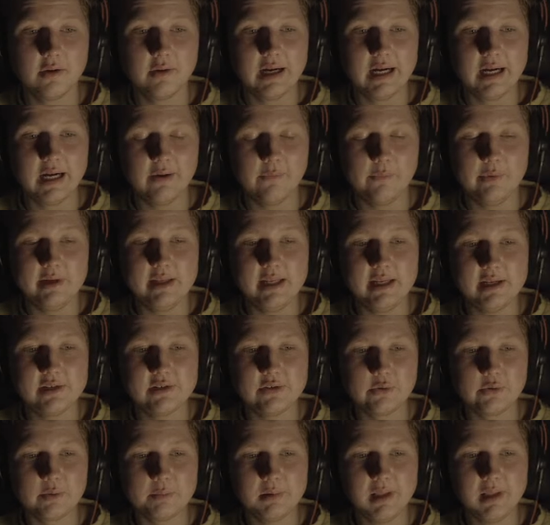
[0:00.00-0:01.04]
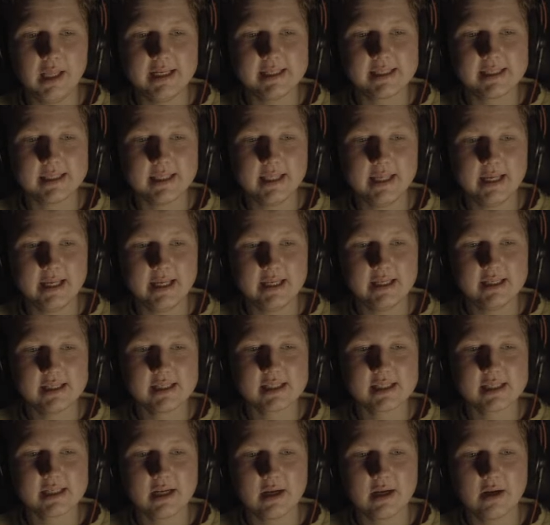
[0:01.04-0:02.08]
We need to replace this
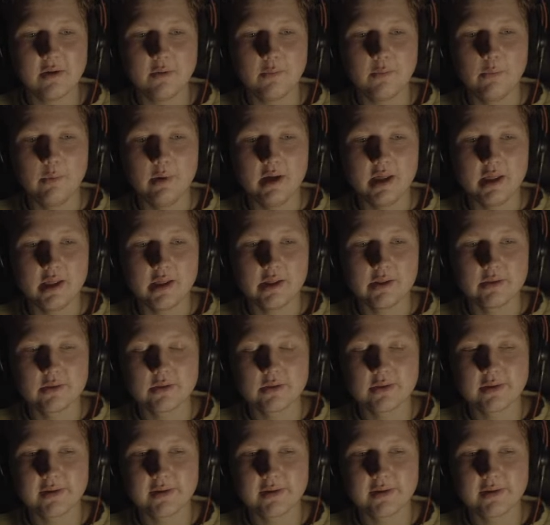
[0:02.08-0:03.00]
with